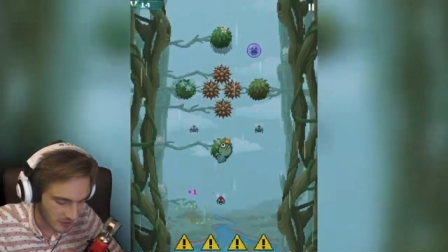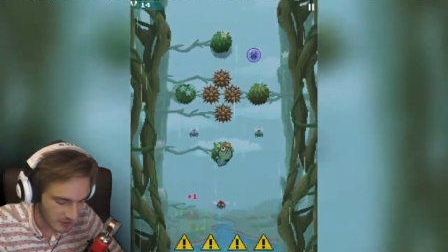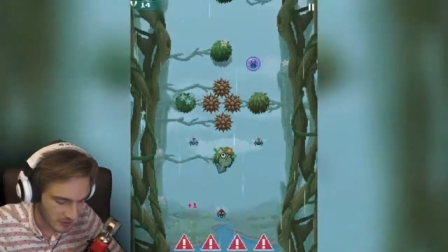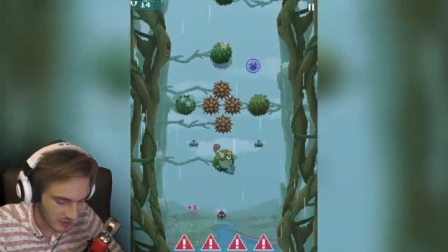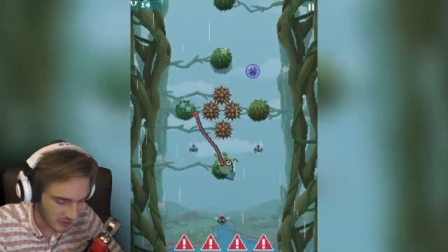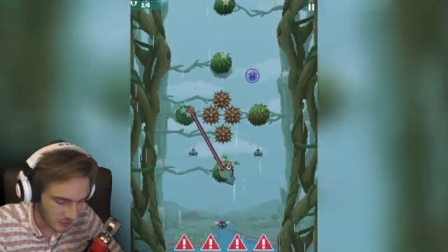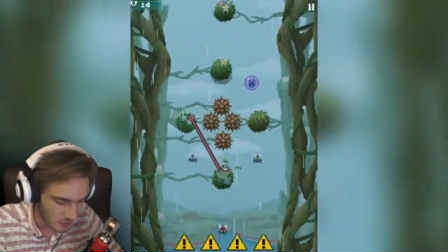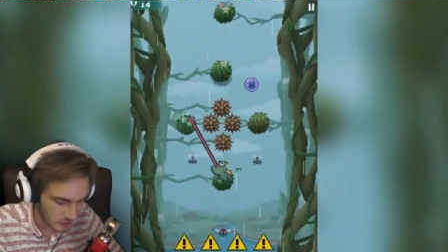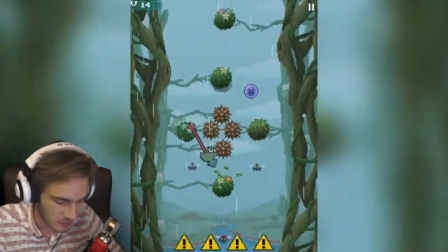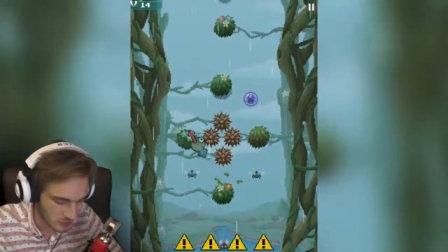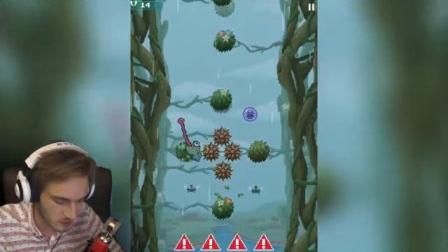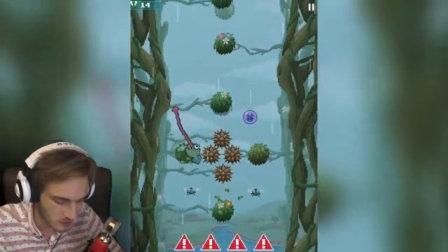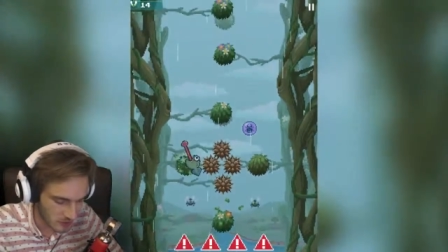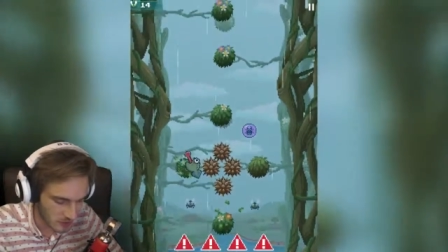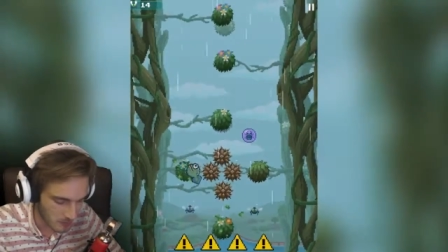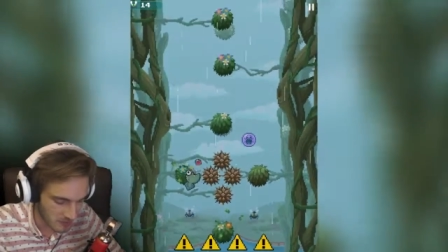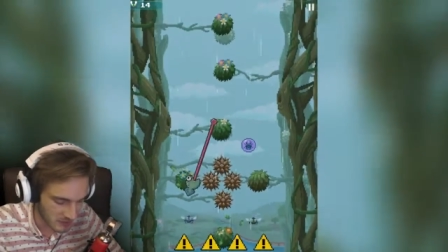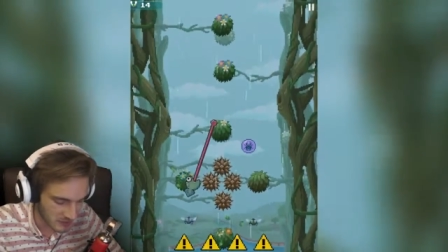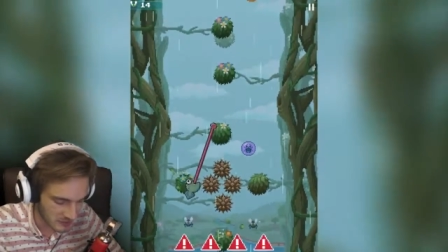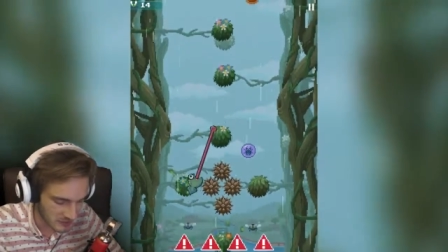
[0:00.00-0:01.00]
That would just be
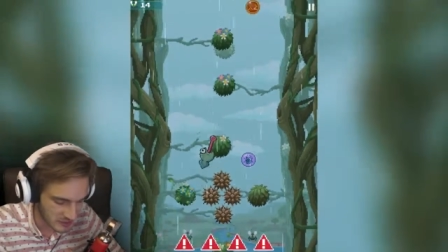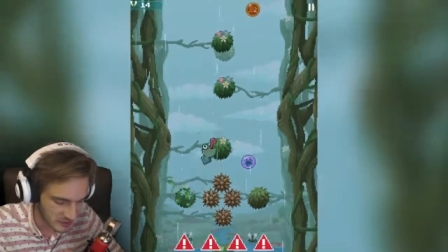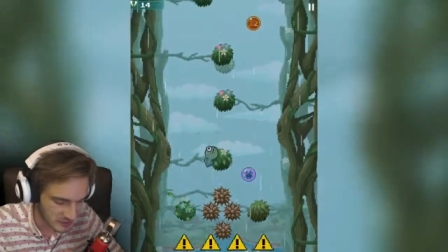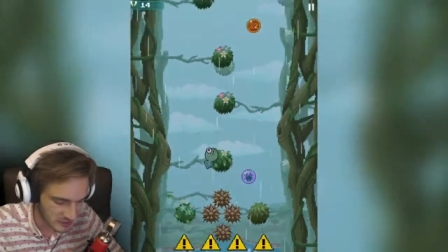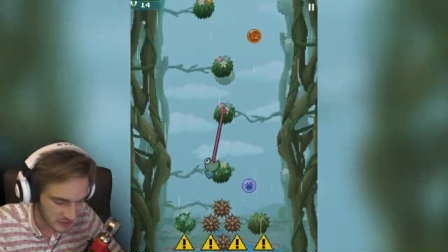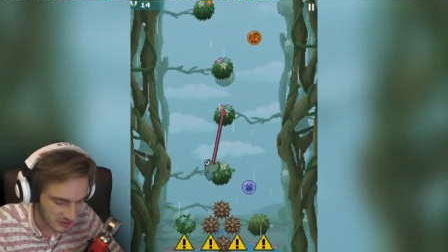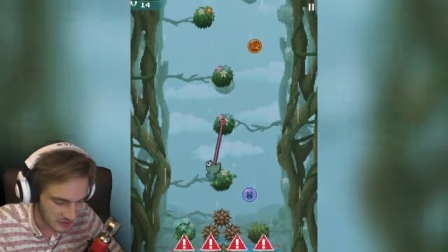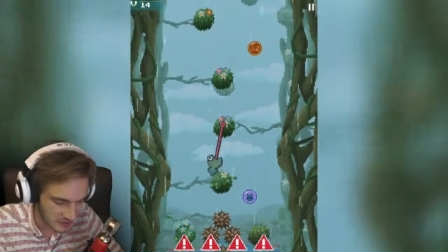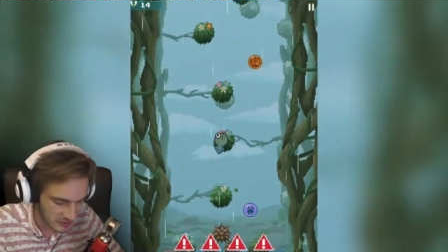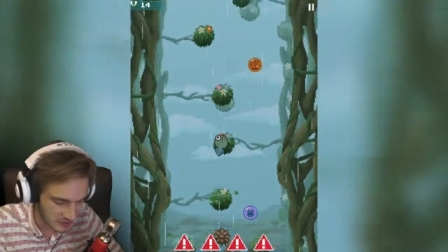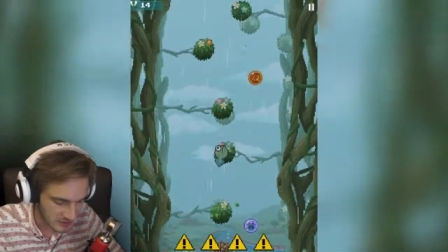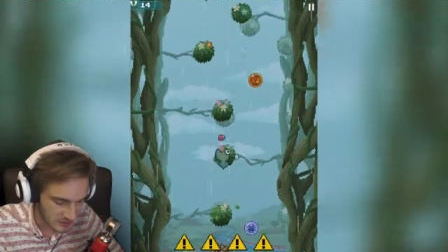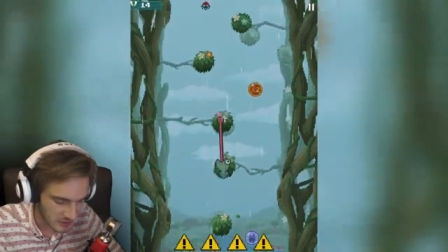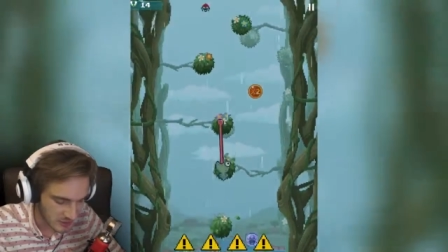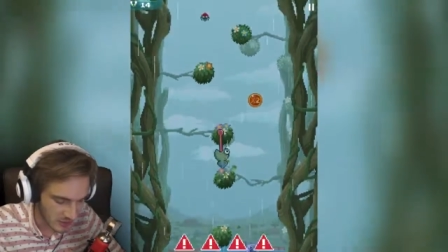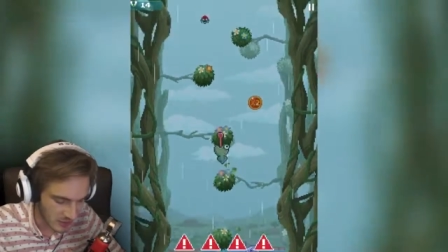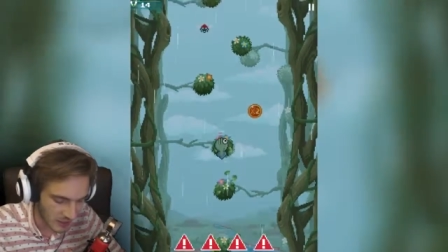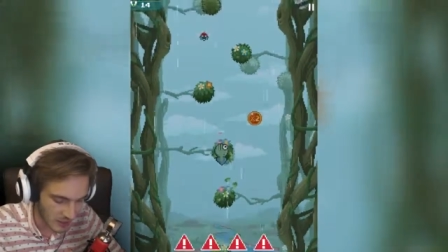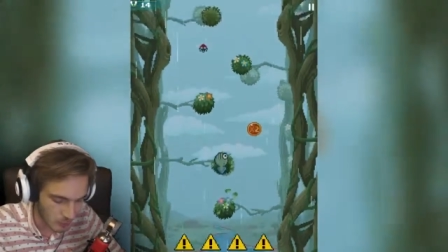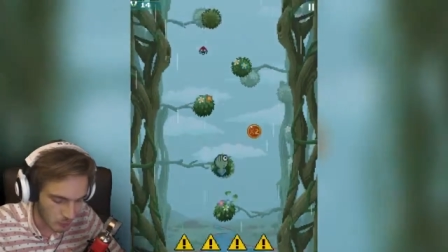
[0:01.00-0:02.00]
amazing.
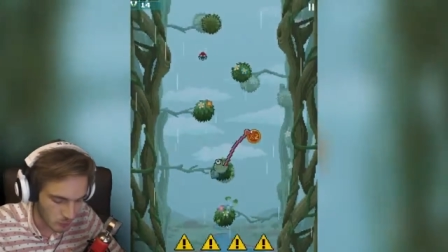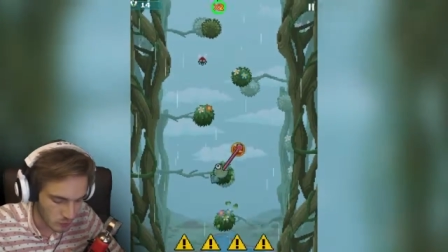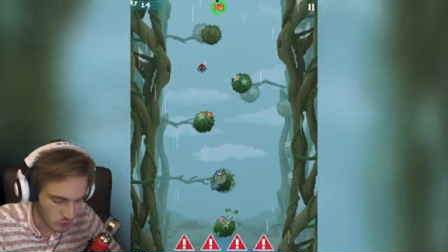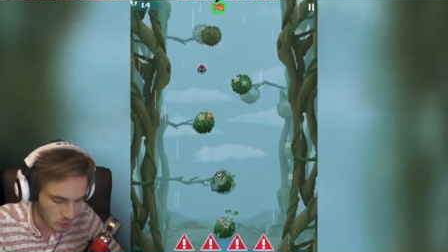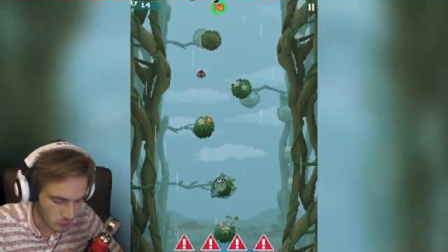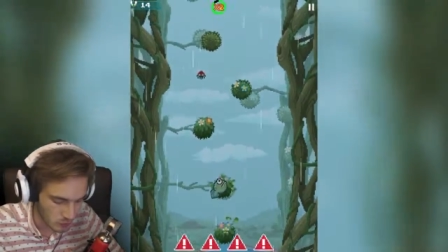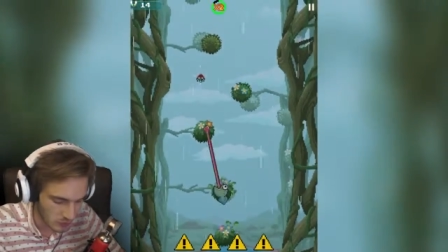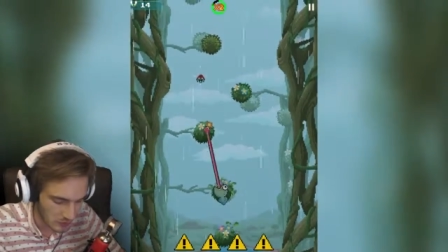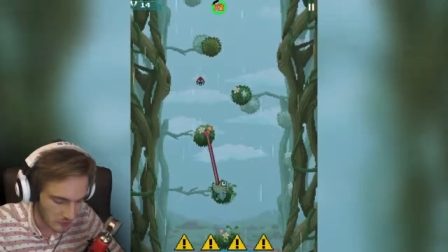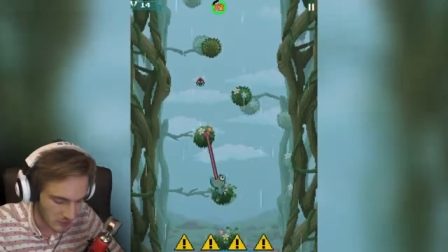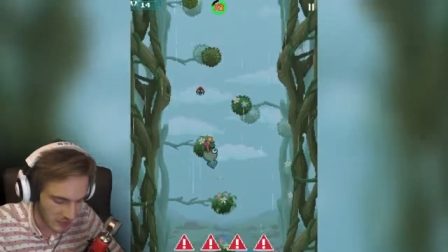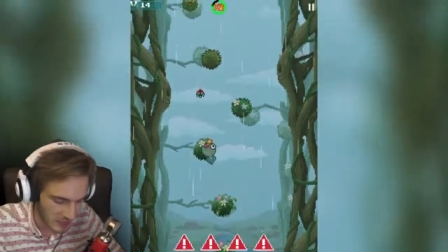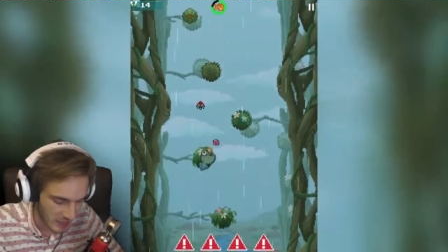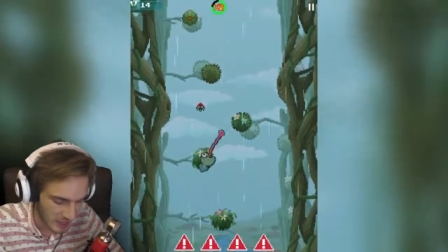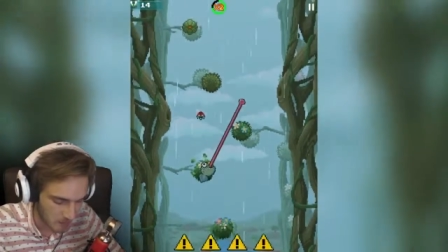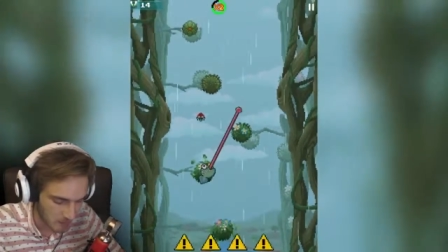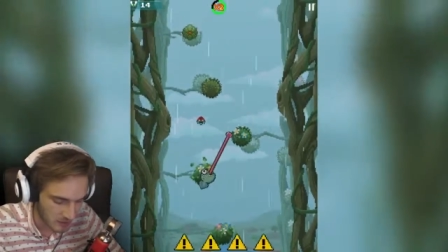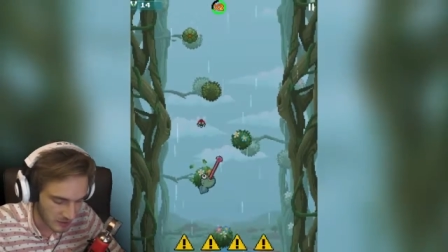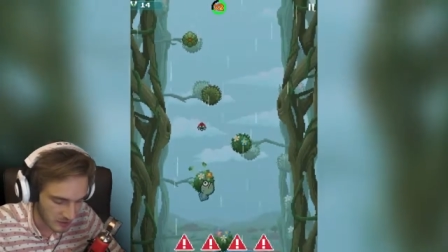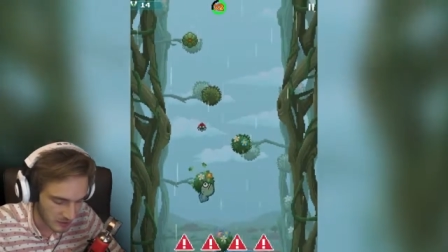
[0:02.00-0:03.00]
Then I would truly be
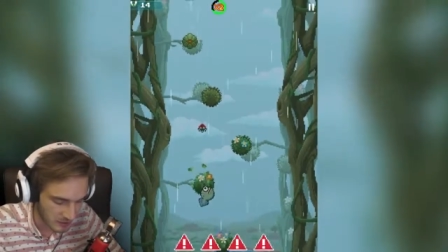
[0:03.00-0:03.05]
happy.